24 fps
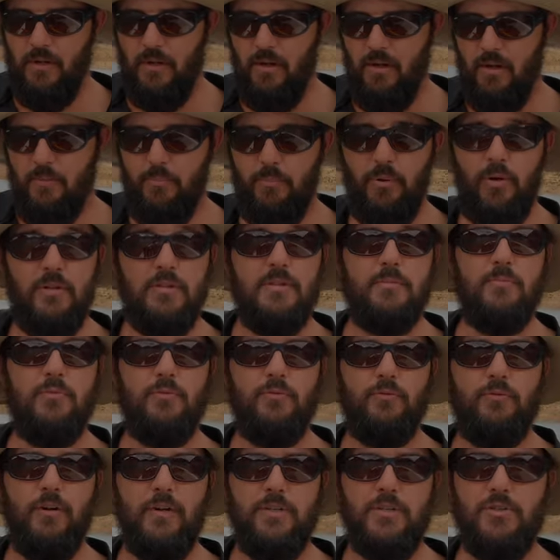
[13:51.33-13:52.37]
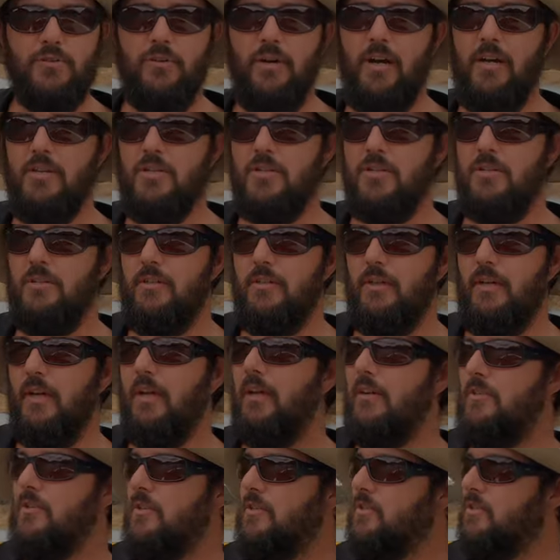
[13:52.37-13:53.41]
uh, possible frustration
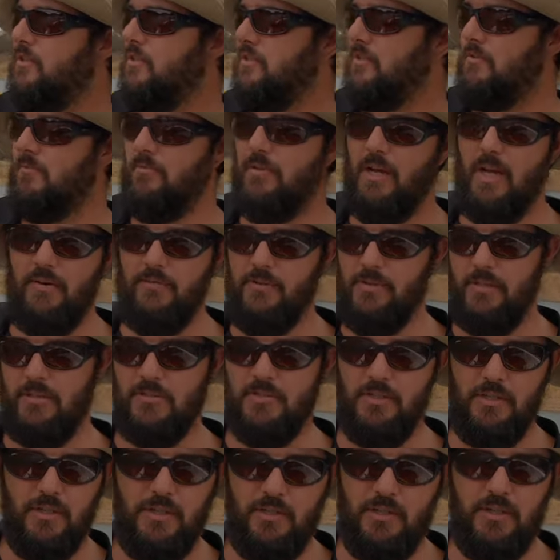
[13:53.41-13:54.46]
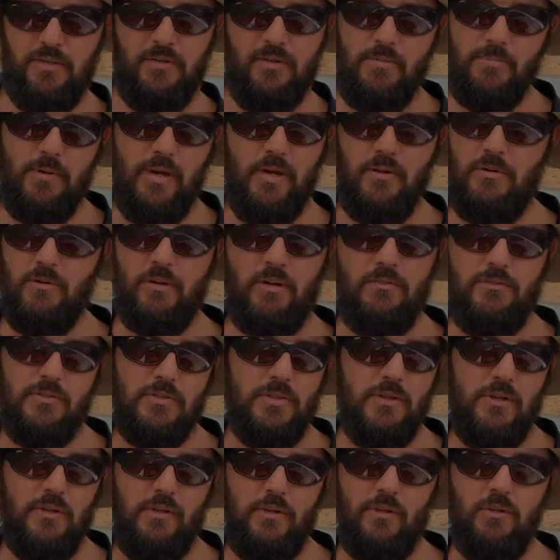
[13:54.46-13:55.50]
and just having it sitting there in your boat, not even
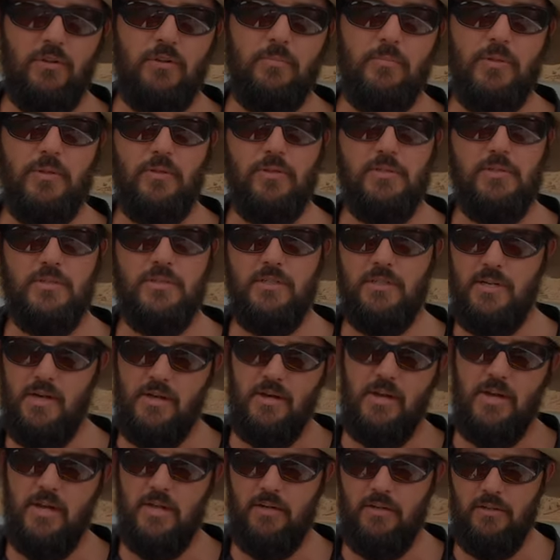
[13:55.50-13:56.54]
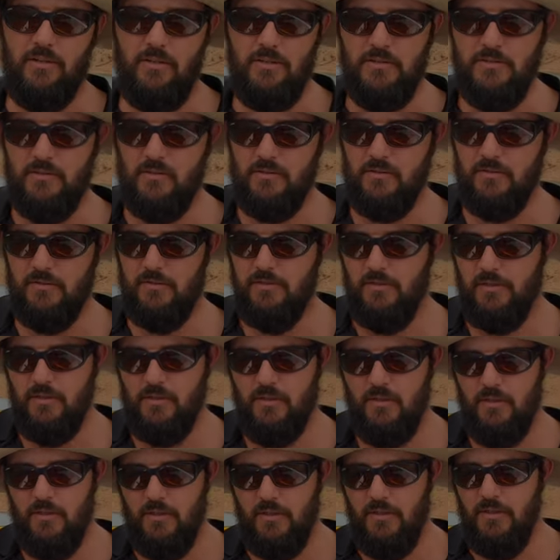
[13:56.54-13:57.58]
turning you on because you don't know how to use
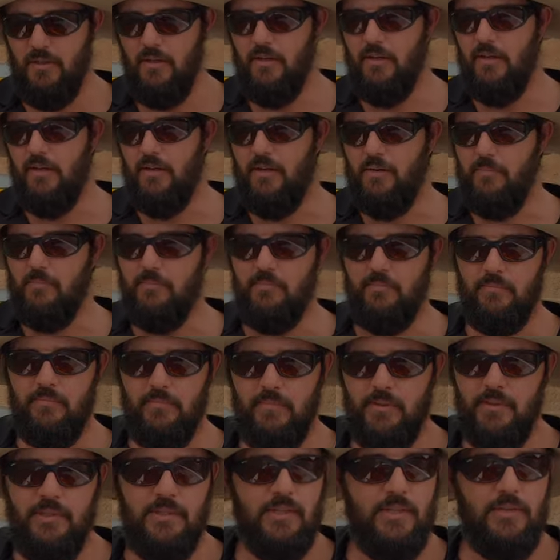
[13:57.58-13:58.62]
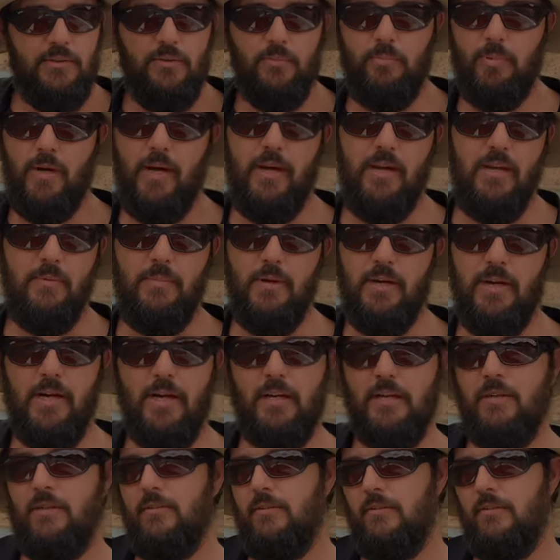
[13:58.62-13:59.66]
it. Um, it'll pay
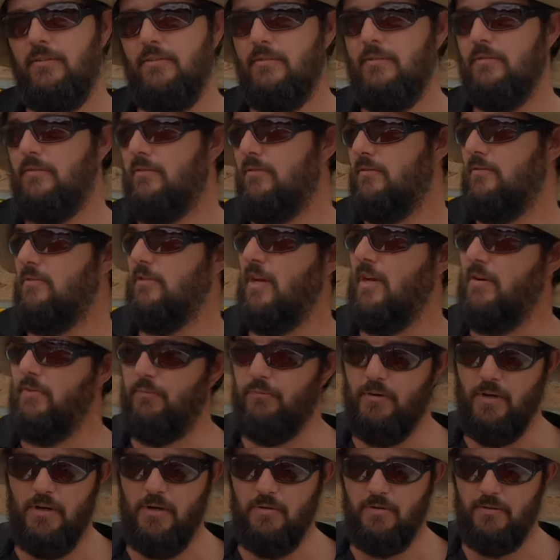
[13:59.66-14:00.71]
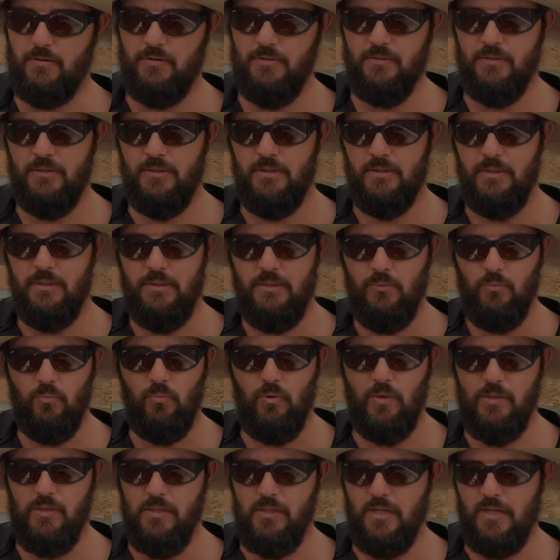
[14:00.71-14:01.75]
back tenfold.
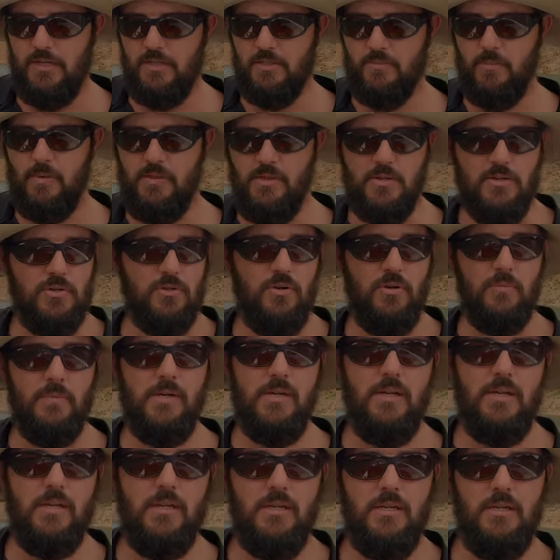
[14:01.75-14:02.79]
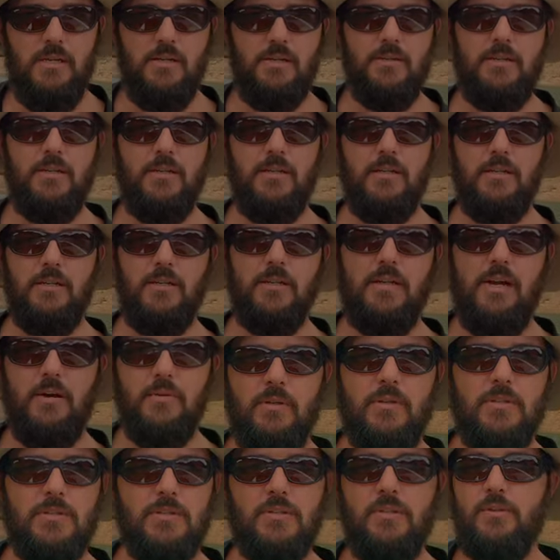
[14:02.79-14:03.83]
Whether you're going to spend the time out here getting to
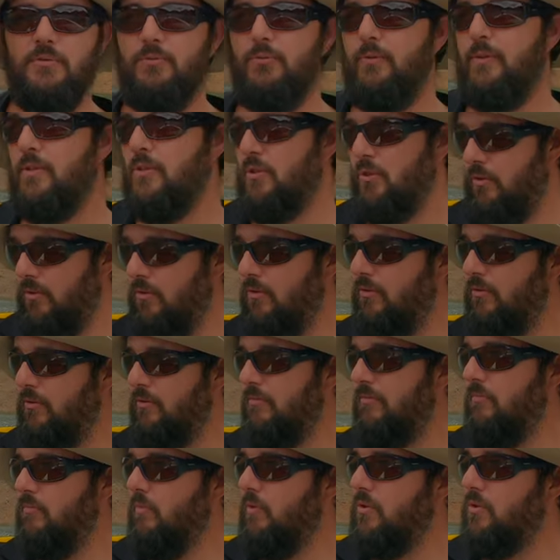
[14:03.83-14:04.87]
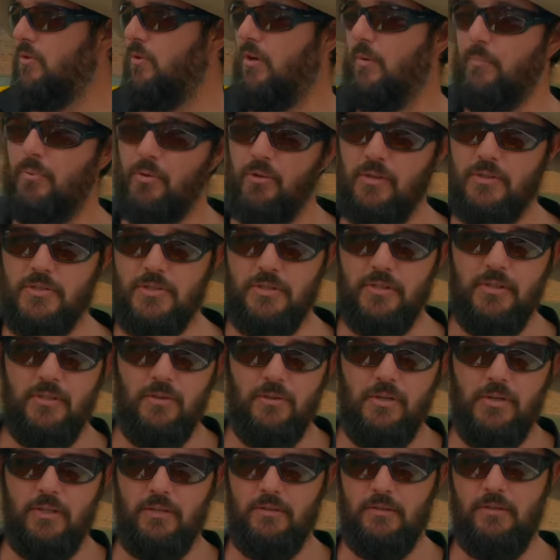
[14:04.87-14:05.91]
know yourself, which which I personally
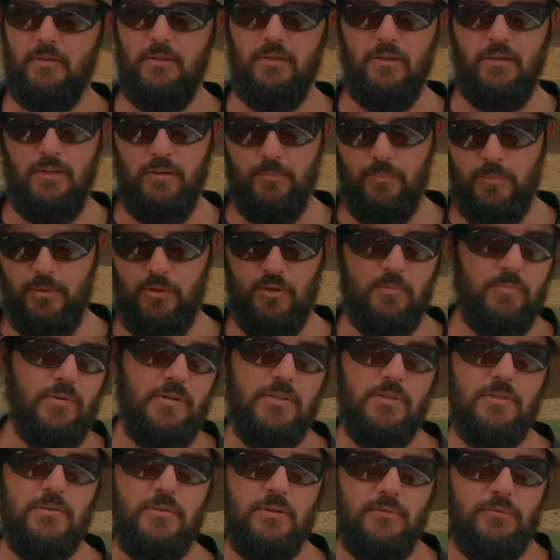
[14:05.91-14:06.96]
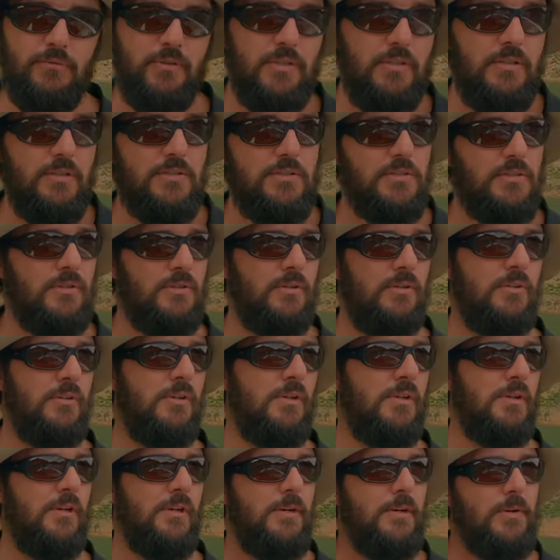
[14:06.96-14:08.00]
like, but I've been doing it for years too,
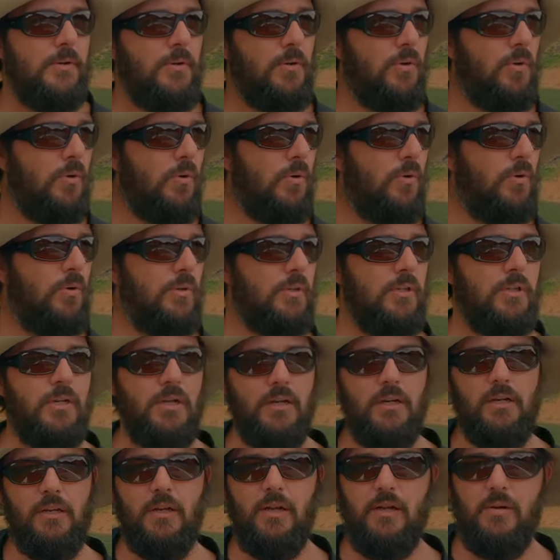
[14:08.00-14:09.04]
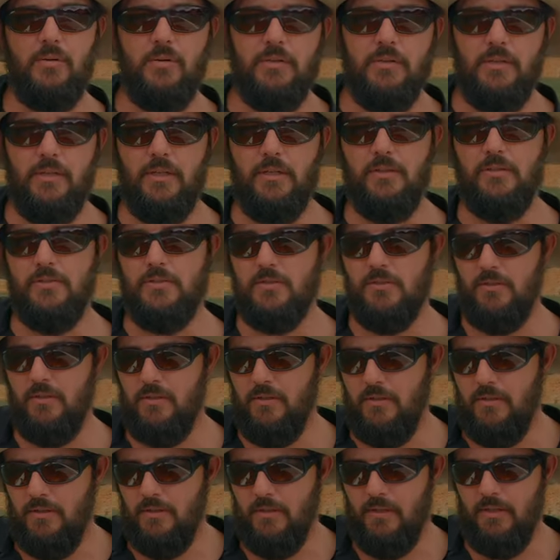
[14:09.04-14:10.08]
or you're going to go and, and
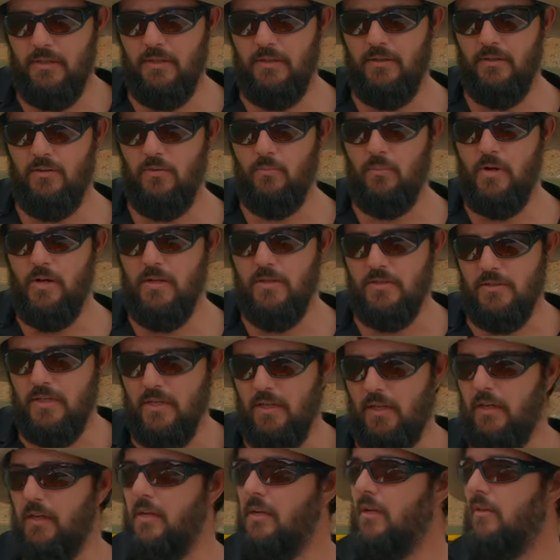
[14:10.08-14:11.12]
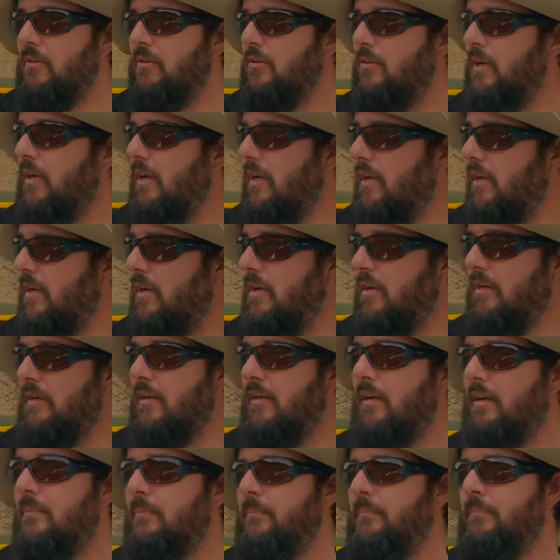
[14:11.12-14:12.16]
see uh, old mate Tech Angler and
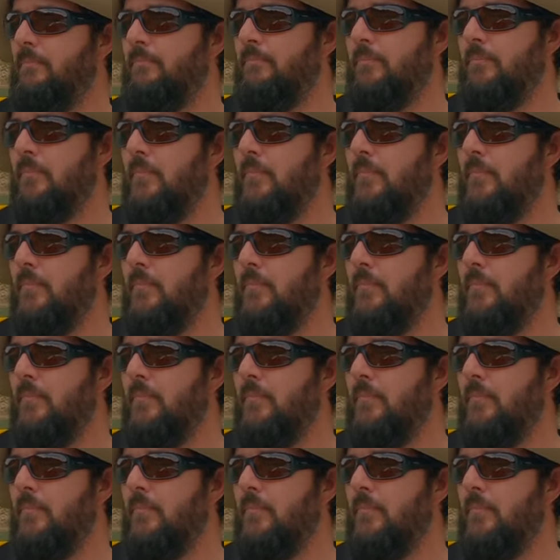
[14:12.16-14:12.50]
um,